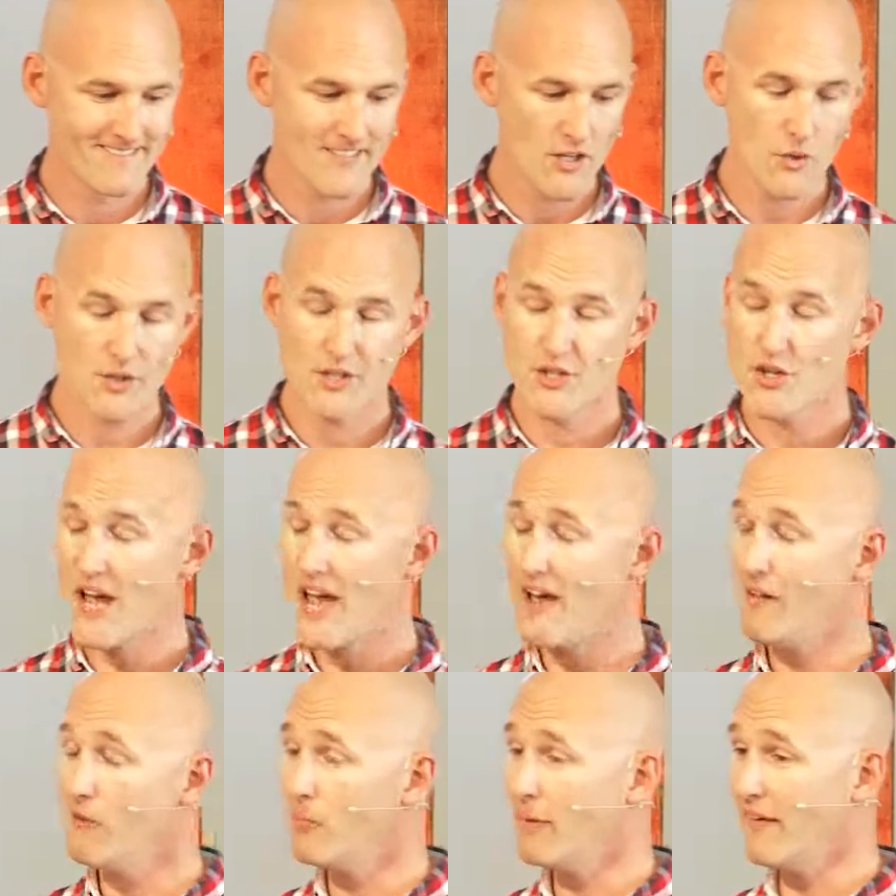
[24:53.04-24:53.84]
Who are you
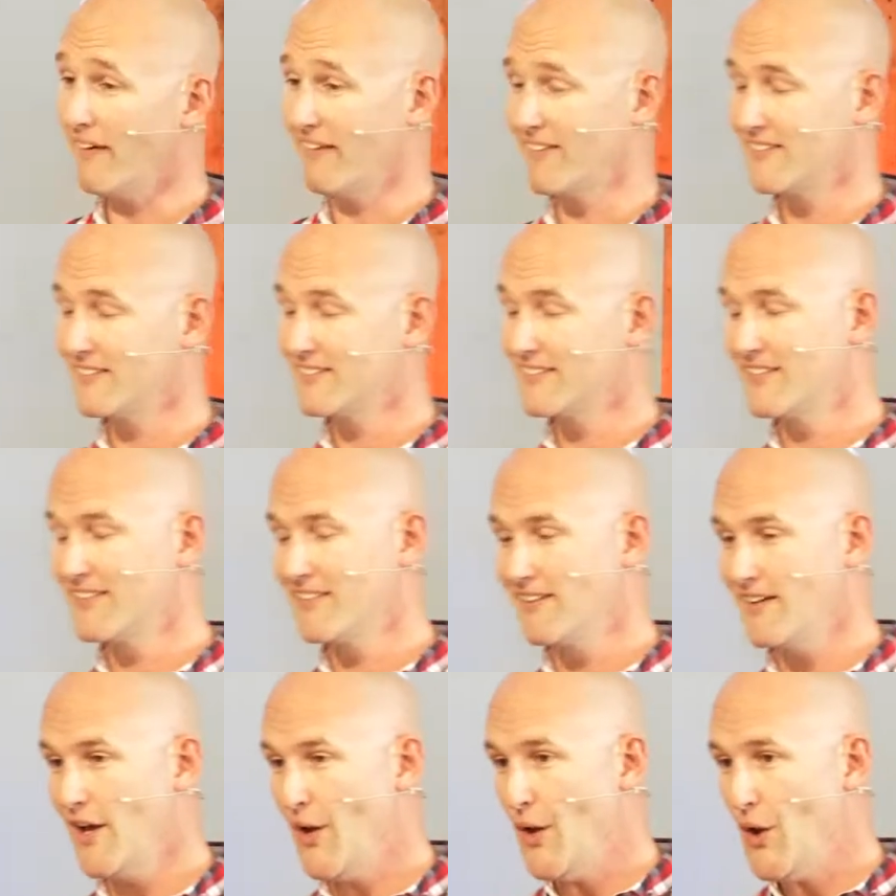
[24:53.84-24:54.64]
helping?
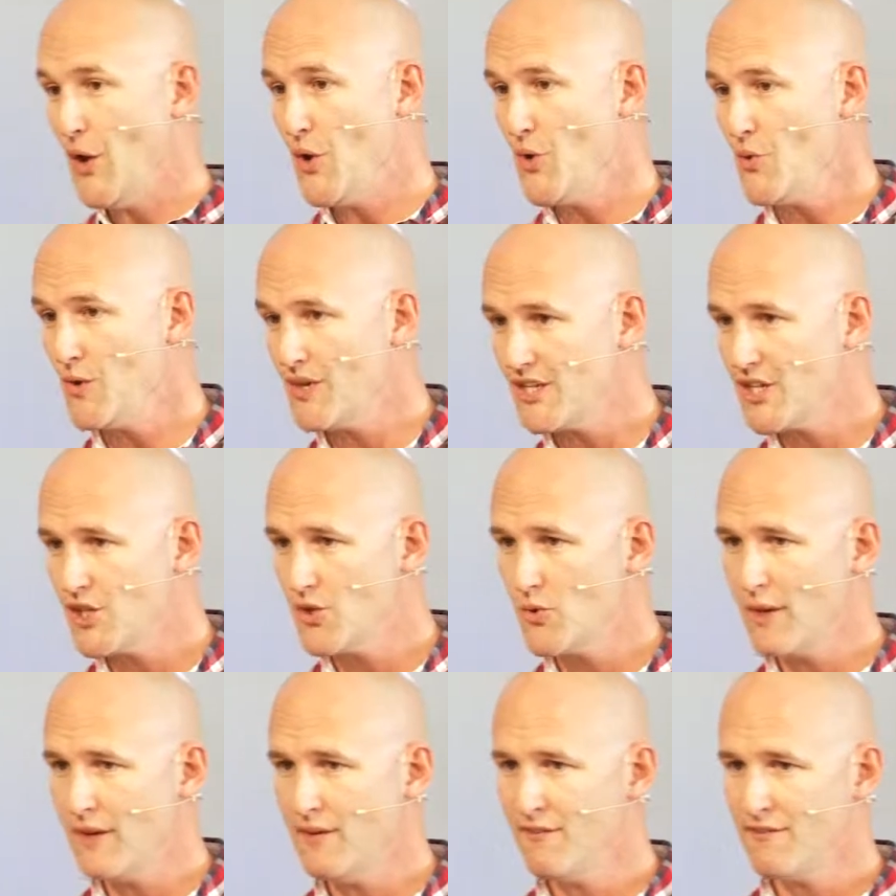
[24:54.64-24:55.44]
Who are
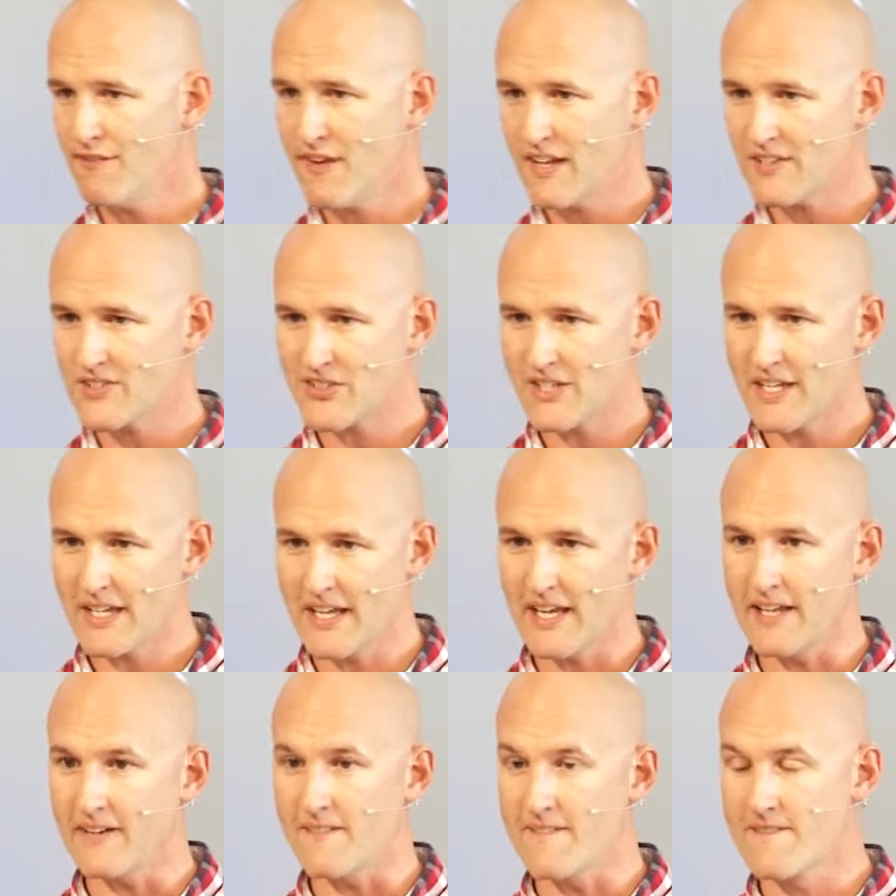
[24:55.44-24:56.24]
you
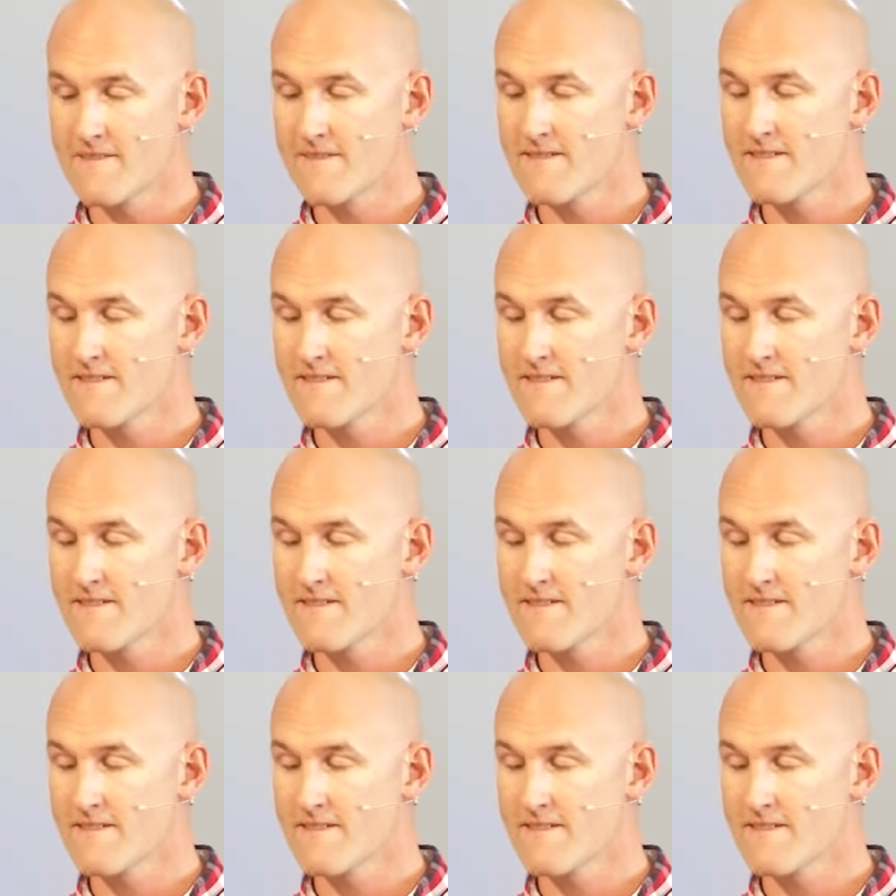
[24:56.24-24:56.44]
investing in?